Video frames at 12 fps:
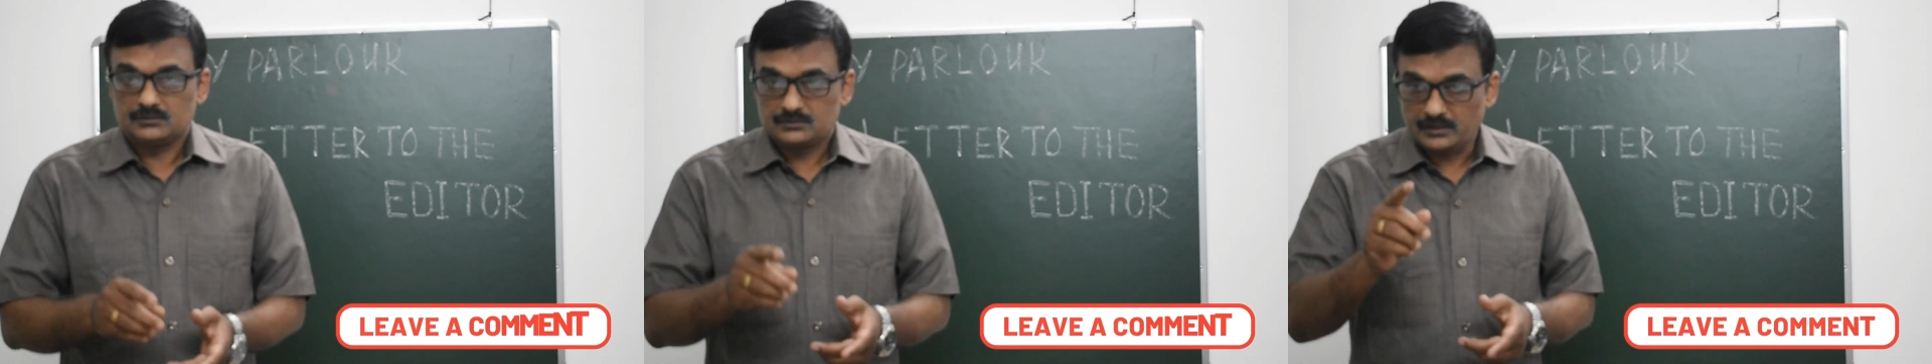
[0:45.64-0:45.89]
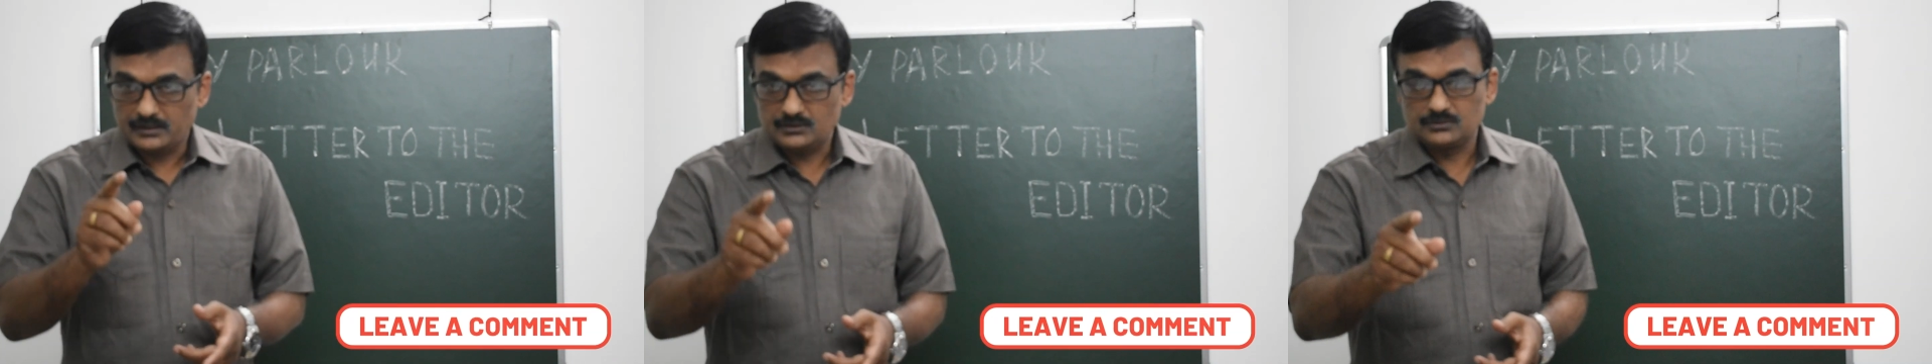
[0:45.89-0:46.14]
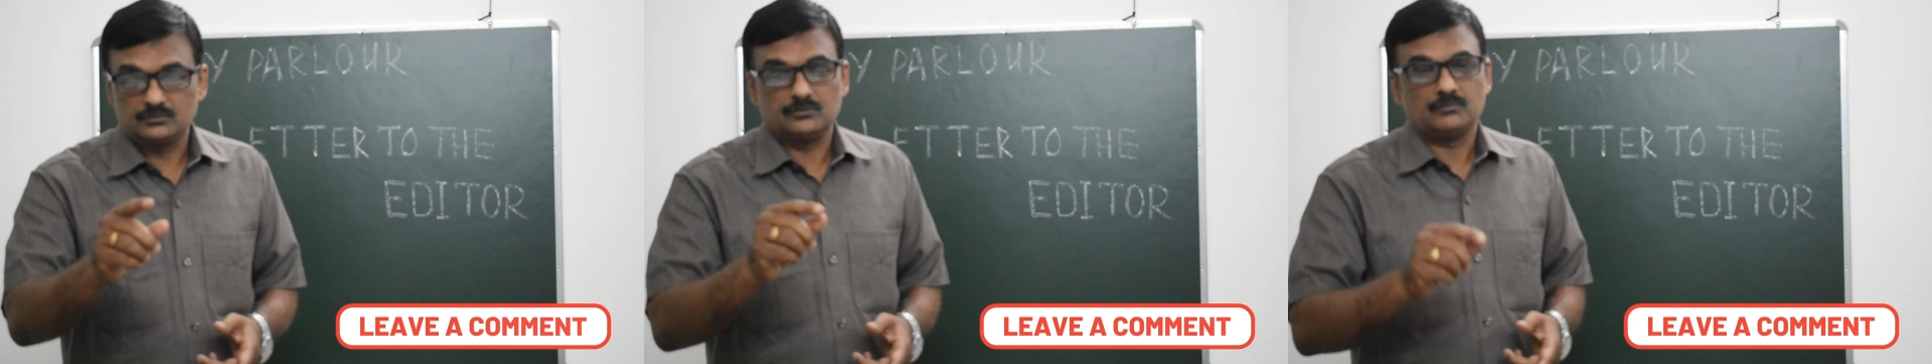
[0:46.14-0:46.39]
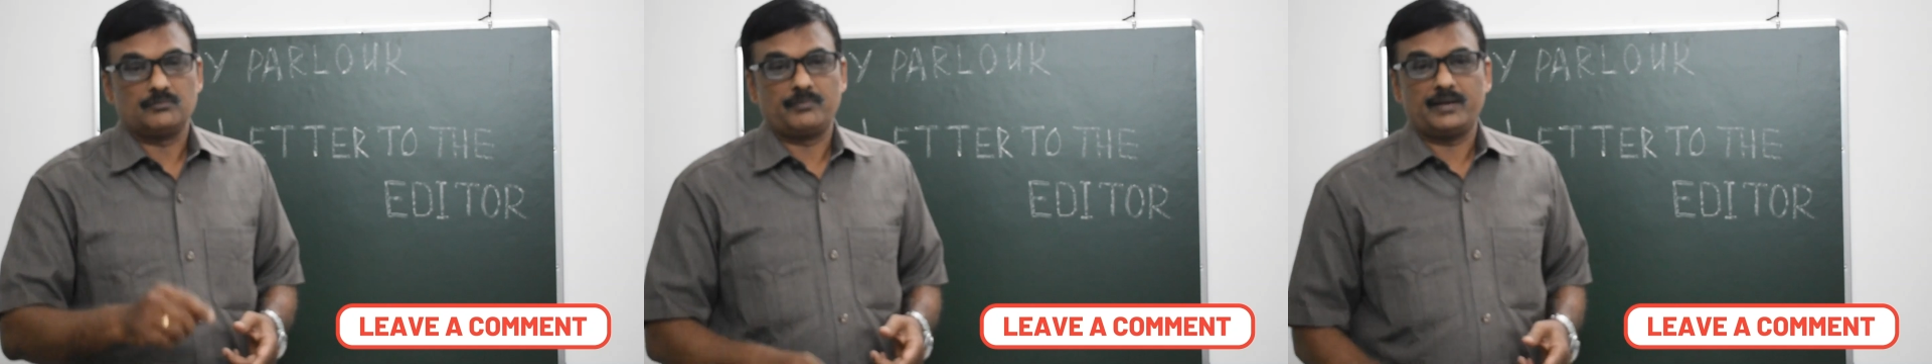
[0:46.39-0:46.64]
try
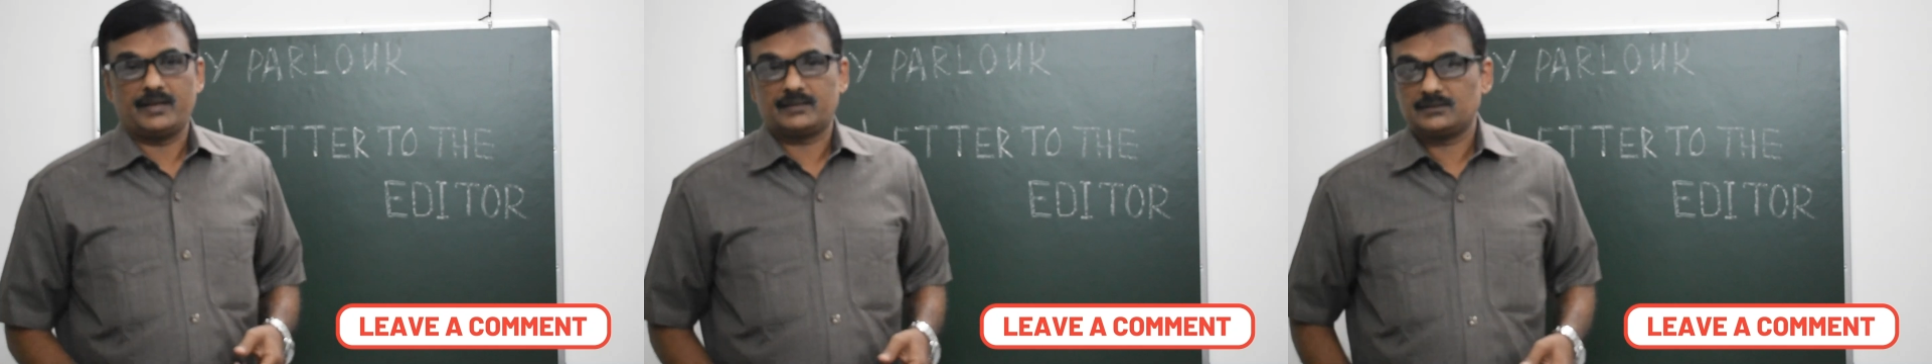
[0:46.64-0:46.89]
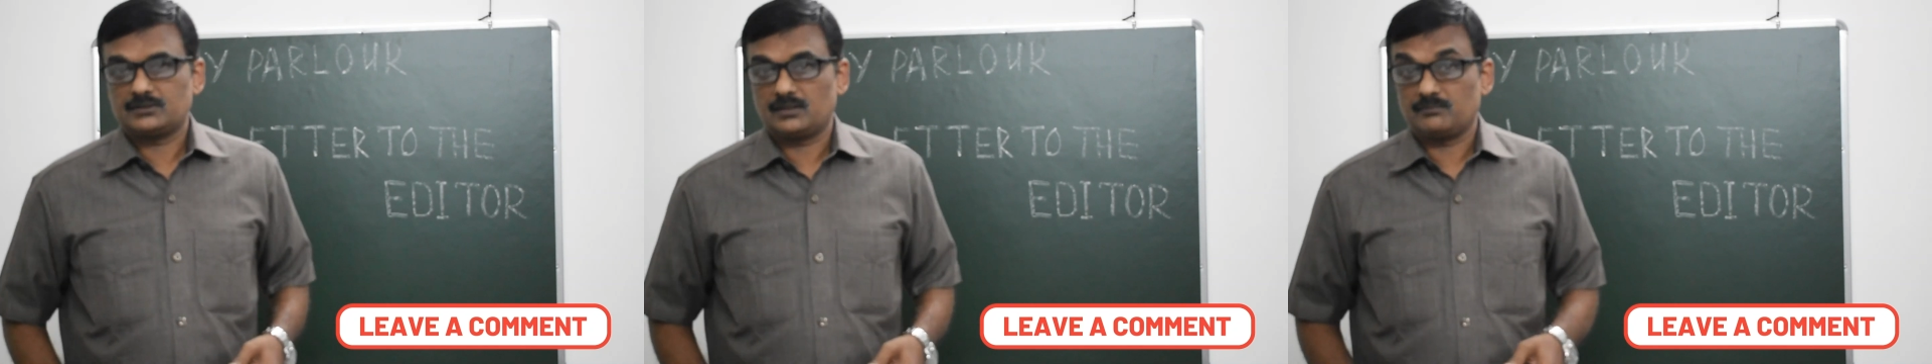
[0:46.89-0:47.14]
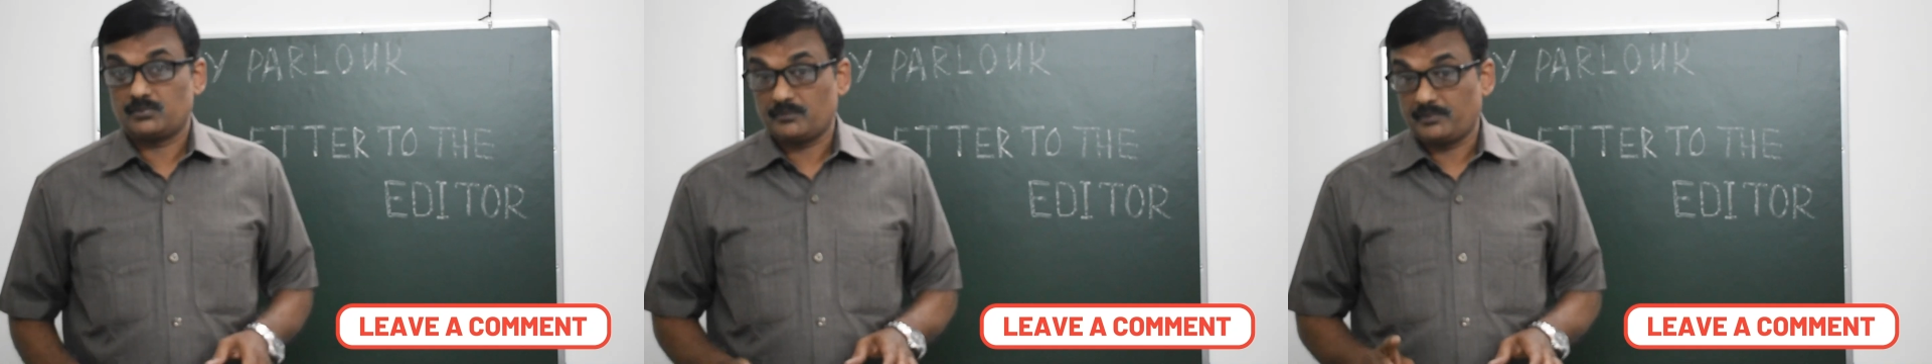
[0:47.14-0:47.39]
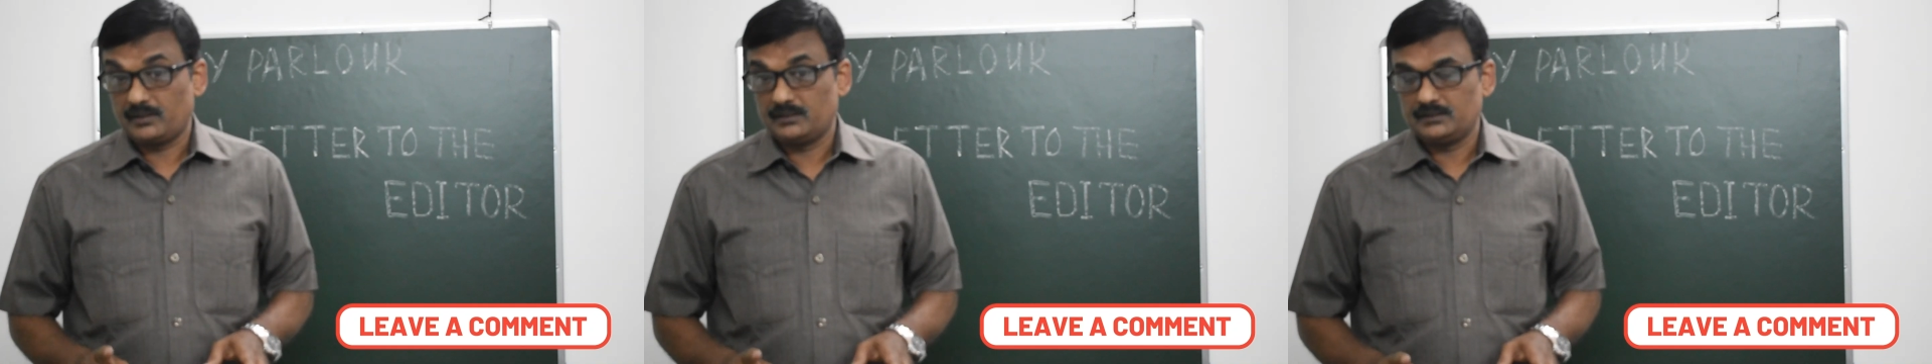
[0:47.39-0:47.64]
to pay attention
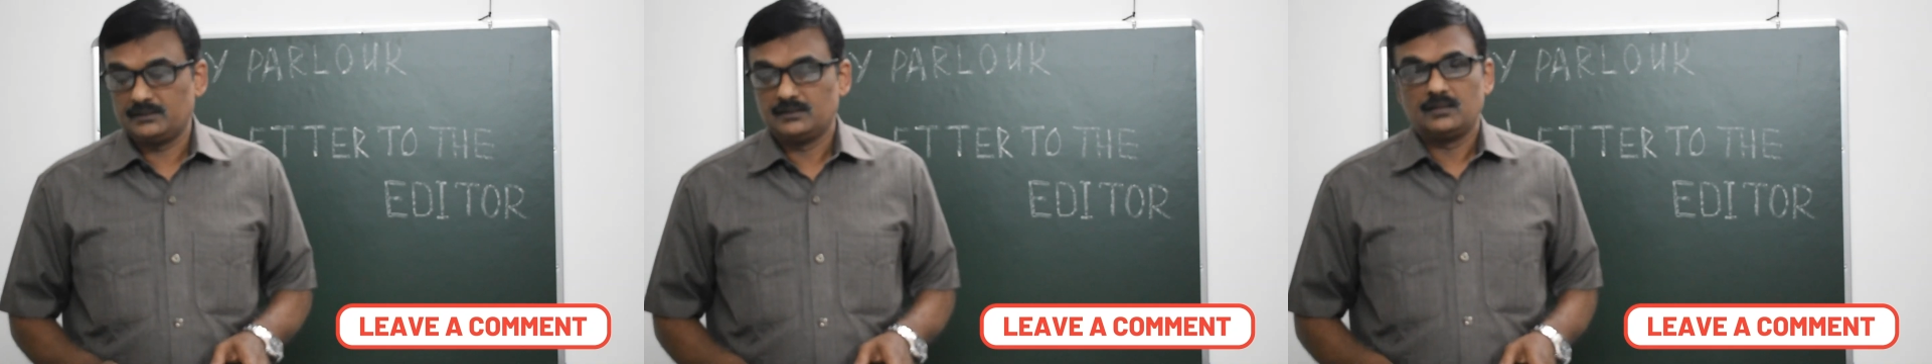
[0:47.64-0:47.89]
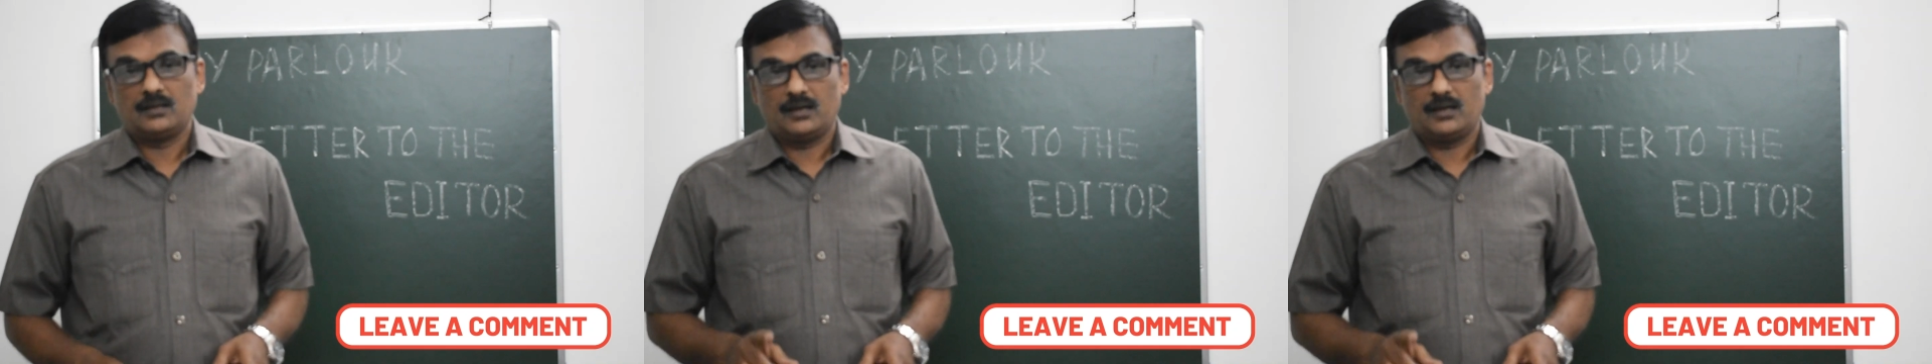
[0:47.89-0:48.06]
properly,